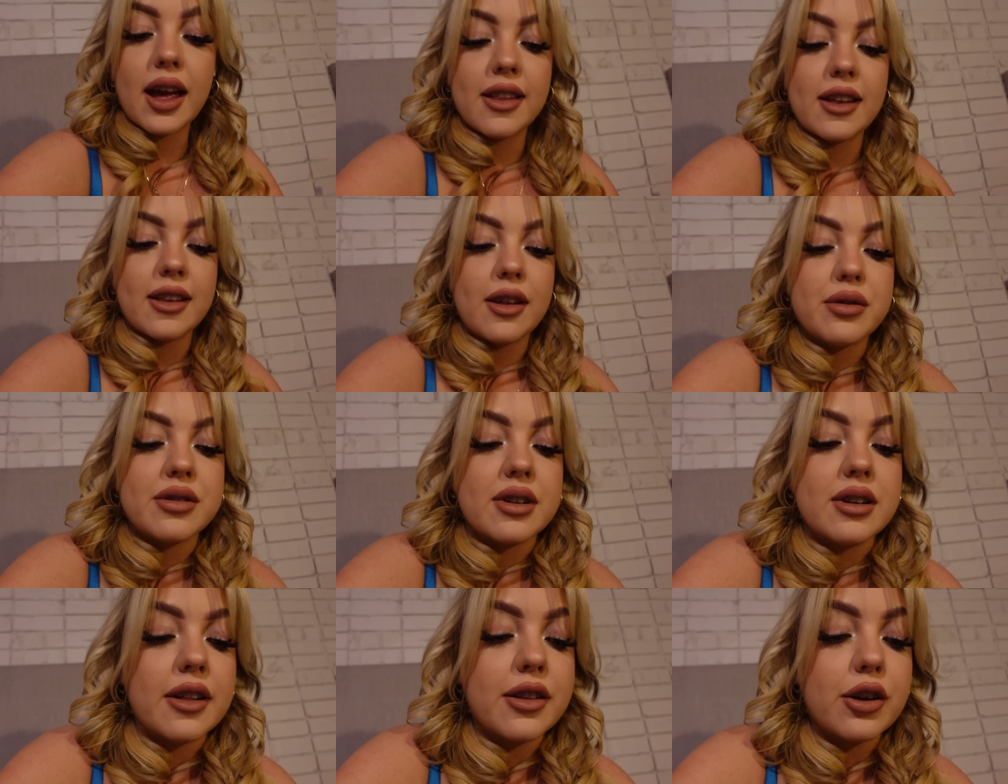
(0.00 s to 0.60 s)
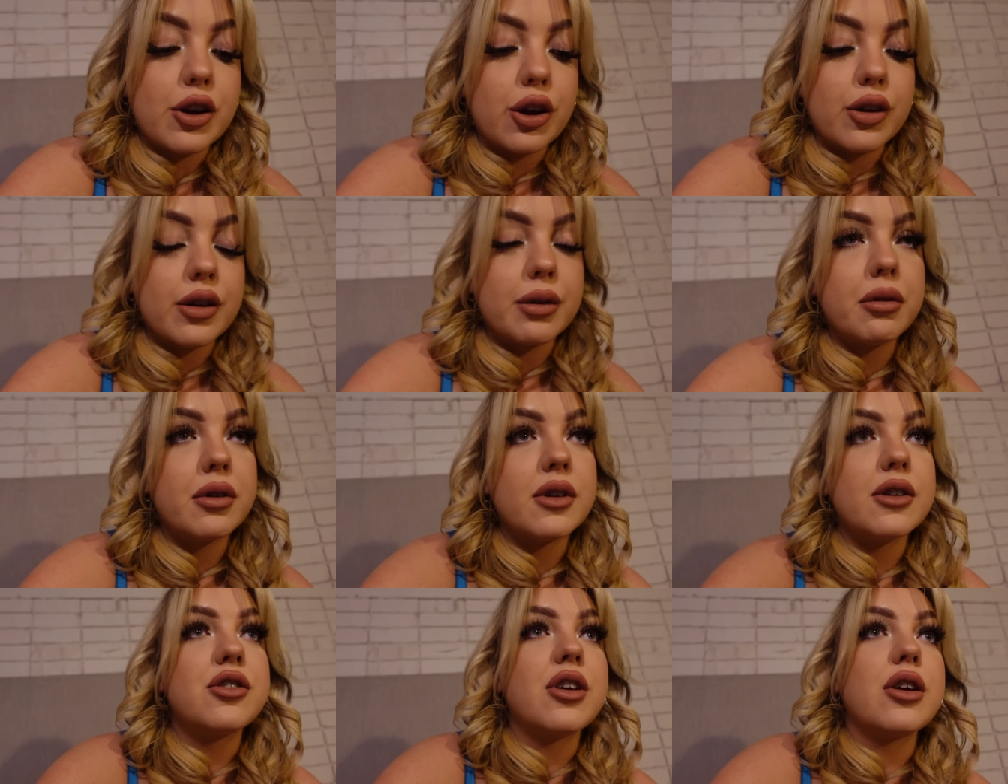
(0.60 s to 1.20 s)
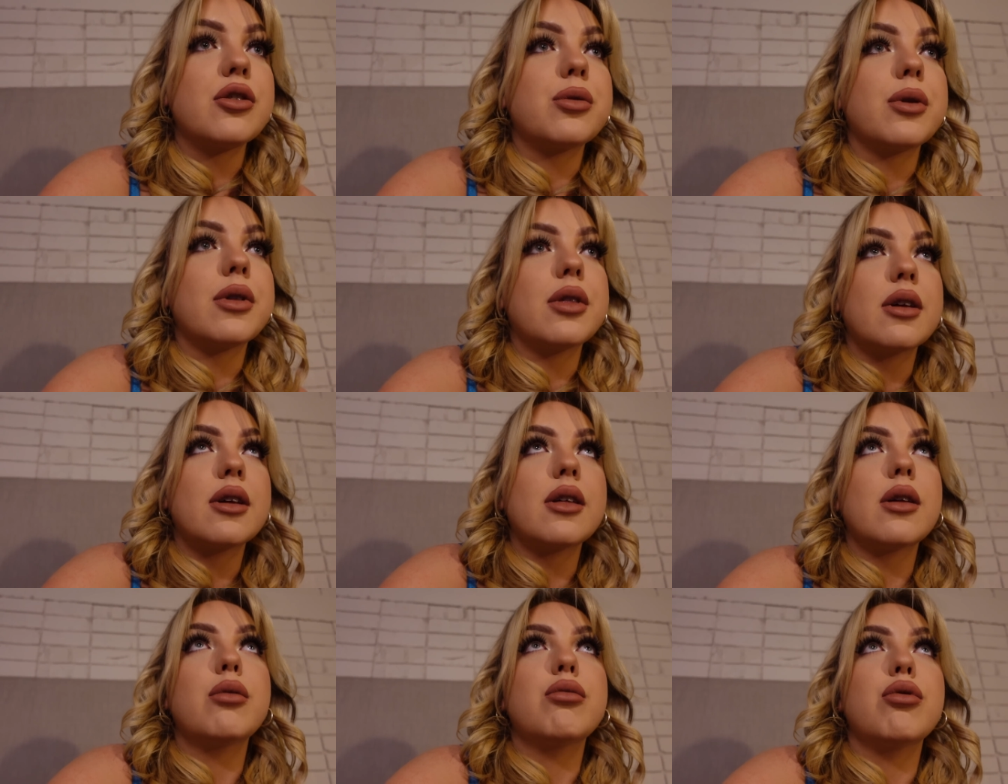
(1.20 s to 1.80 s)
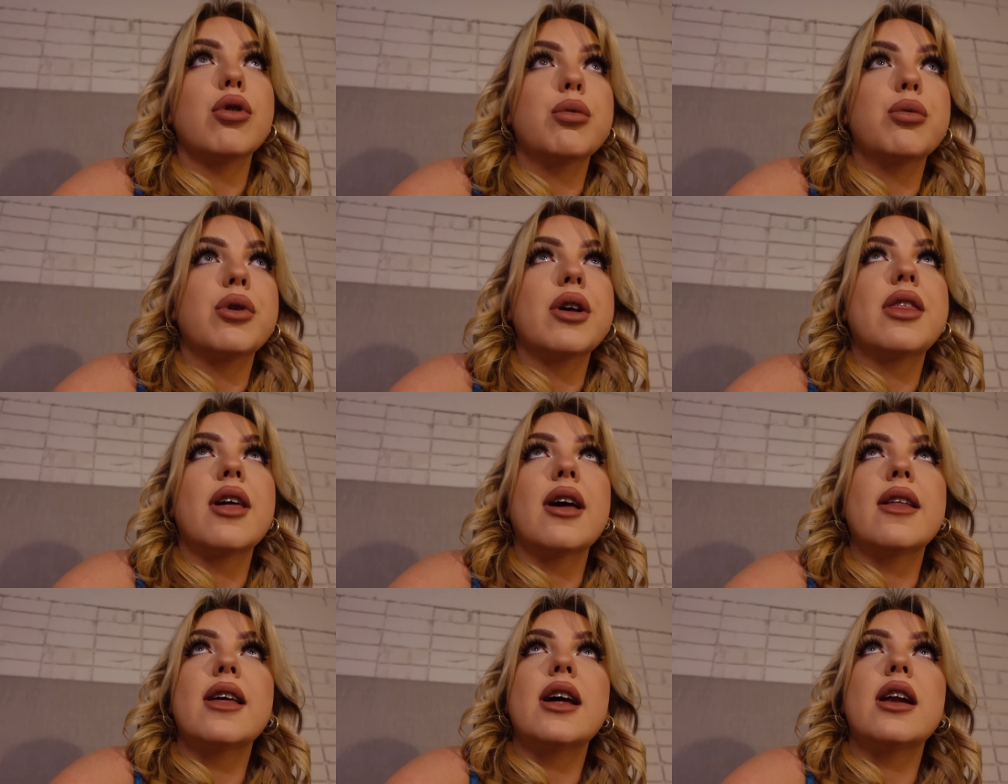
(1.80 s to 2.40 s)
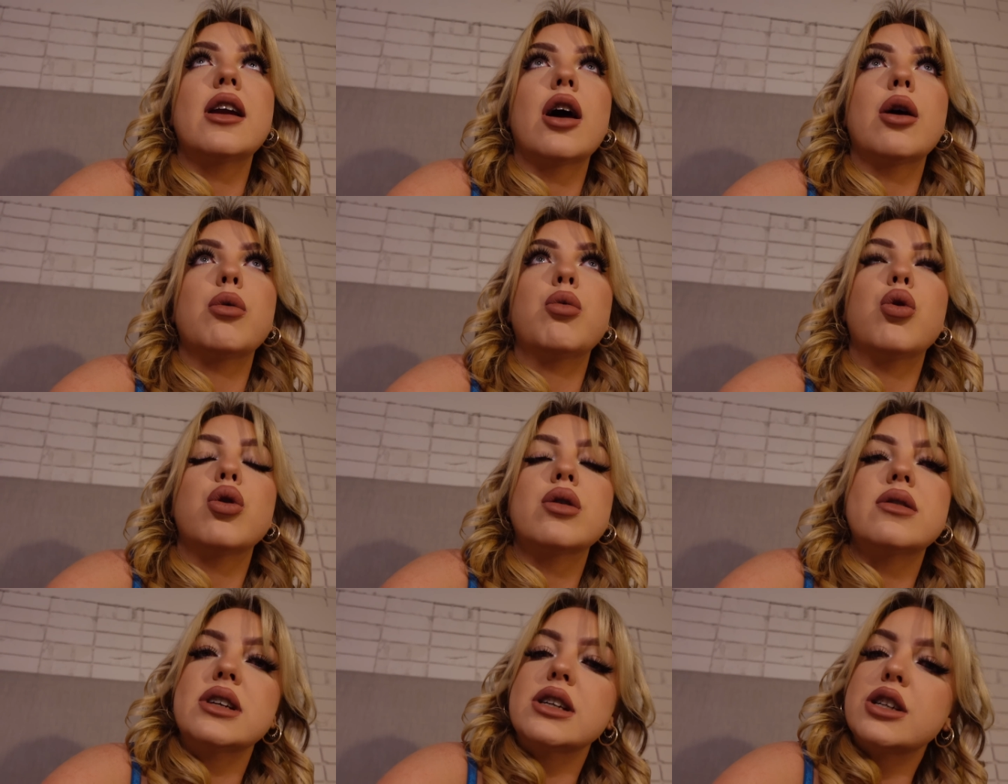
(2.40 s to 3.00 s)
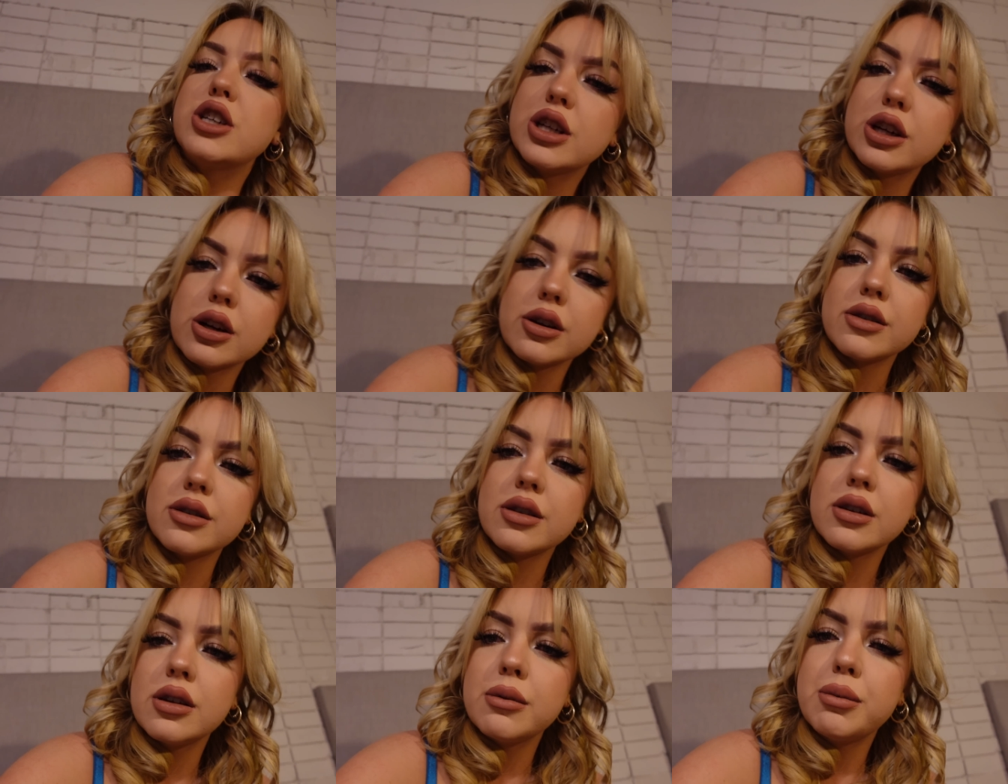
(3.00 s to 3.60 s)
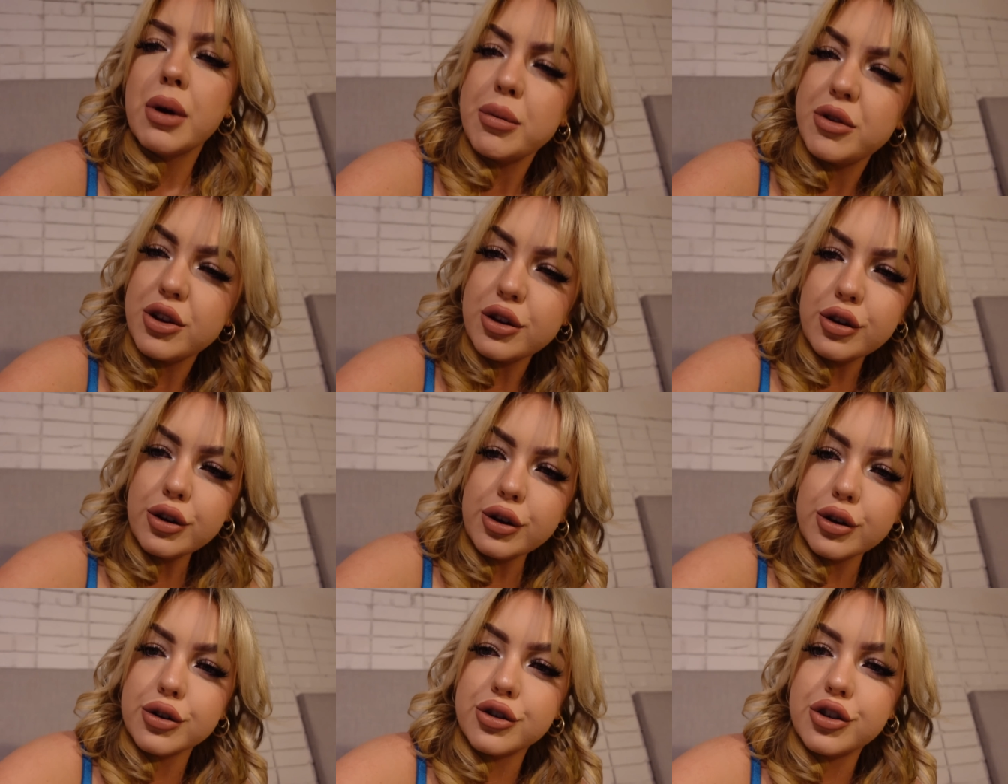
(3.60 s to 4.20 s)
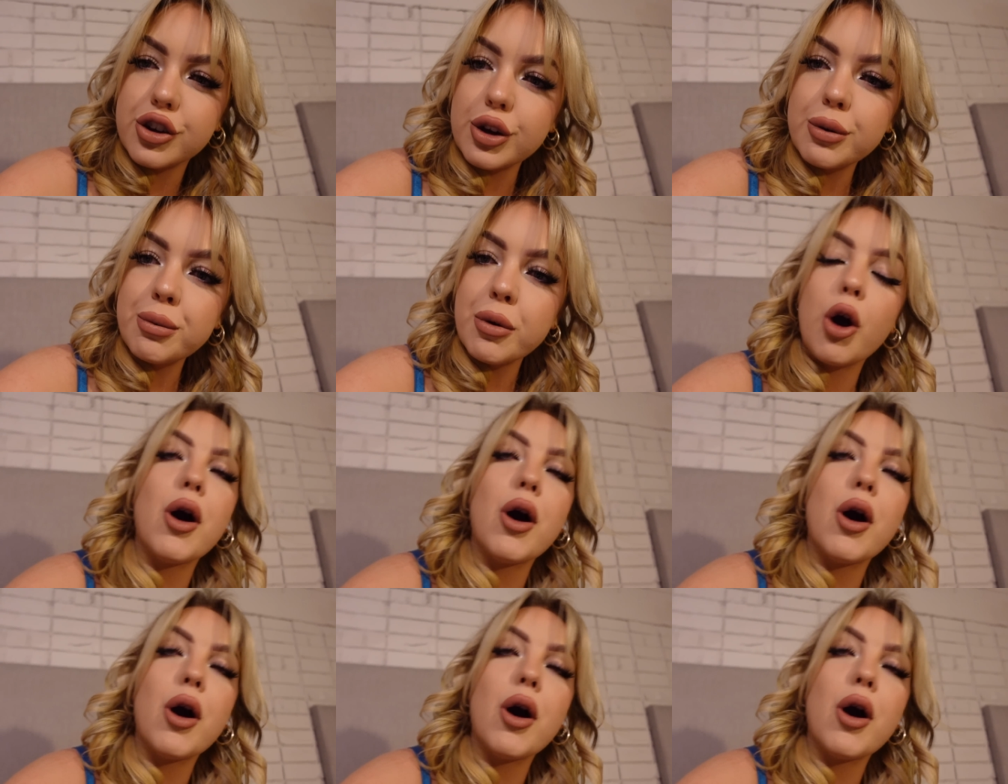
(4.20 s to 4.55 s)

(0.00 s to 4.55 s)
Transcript: and then there was another girl that we're in the change with it, room with, and then I walked in. She goes, "Babe, do you do YouTube?"